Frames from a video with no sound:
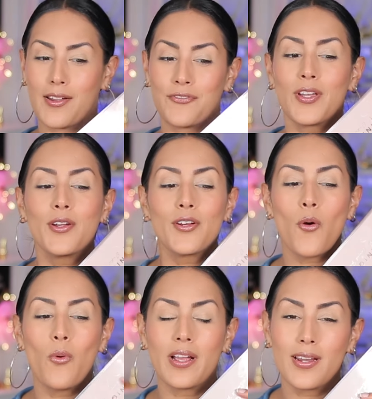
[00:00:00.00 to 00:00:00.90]
I figured
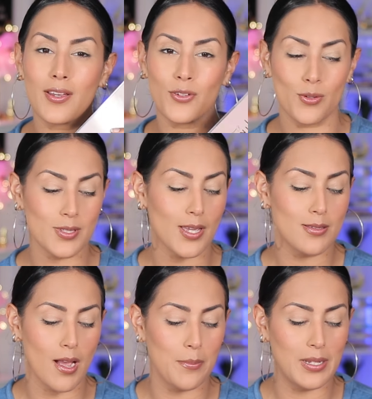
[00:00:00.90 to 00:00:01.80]
why not use a
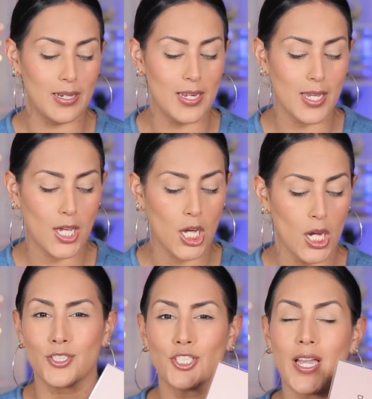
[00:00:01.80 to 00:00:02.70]
Dominique
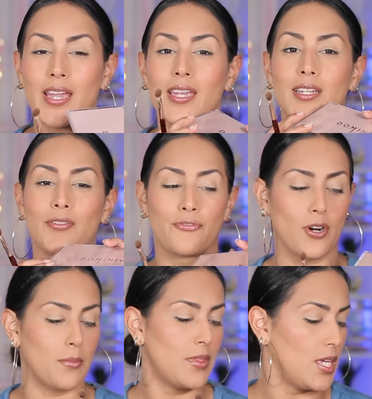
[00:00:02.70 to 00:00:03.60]
shade
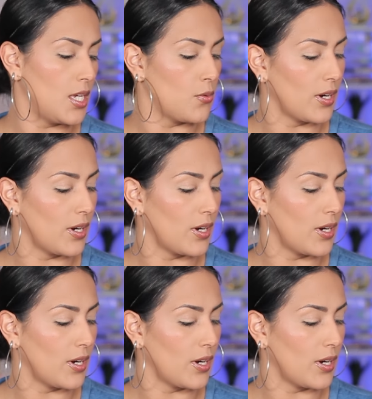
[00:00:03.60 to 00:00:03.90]
from the,